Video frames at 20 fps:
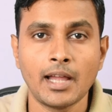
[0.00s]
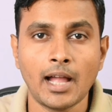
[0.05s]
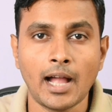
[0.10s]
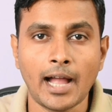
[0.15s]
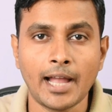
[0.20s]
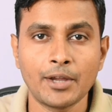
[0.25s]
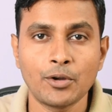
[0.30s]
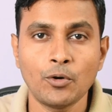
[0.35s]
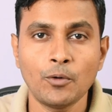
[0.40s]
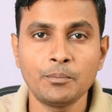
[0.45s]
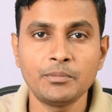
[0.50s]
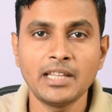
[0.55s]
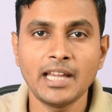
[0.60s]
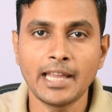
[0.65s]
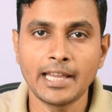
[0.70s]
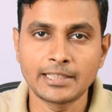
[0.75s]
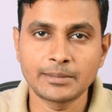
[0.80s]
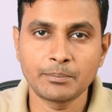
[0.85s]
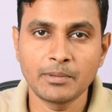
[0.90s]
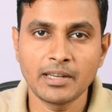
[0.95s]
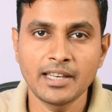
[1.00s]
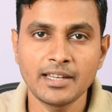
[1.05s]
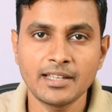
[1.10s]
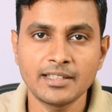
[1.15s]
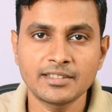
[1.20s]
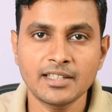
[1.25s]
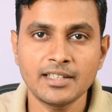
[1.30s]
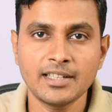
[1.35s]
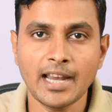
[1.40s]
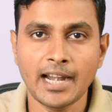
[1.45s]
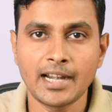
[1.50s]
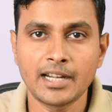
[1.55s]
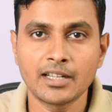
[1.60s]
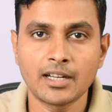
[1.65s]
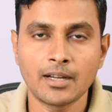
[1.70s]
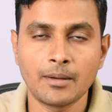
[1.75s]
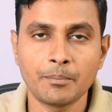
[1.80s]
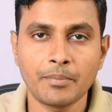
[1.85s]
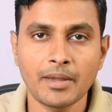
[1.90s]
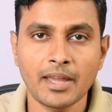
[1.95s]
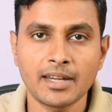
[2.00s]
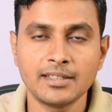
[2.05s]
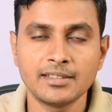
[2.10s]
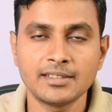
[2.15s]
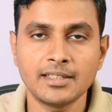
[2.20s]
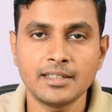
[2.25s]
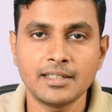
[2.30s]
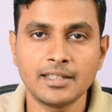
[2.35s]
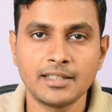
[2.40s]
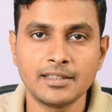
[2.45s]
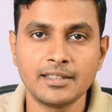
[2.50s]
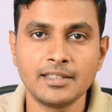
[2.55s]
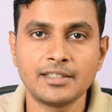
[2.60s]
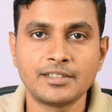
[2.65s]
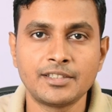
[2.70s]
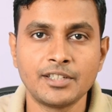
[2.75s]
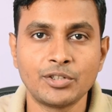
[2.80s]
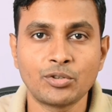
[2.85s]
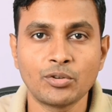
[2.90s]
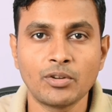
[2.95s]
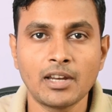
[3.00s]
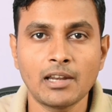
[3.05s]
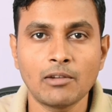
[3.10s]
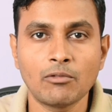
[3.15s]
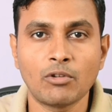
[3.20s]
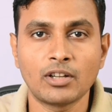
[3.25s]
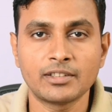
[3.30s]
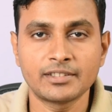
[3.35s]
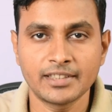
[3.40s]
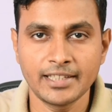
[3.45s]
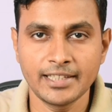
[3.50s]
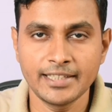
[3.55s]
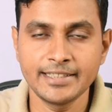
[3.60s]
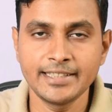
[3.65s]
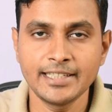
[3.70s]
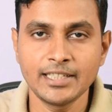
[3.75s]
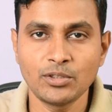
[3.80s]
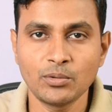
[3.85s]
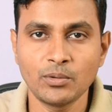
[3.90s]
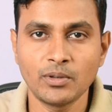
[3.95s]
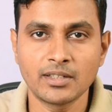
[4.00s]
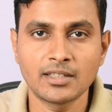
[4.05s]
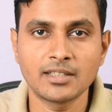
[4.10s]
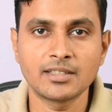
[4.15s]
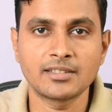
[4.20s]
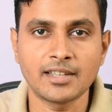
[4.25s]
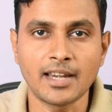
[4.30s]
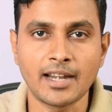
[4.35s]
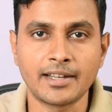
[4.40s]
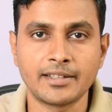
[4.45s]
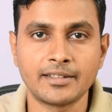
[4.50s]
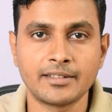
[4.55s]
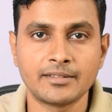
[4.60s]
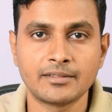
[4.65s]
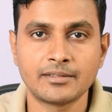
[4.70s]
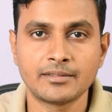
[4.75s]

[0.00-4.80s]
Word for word: I hope the explanation and comparison in this tutorial was easy to understand.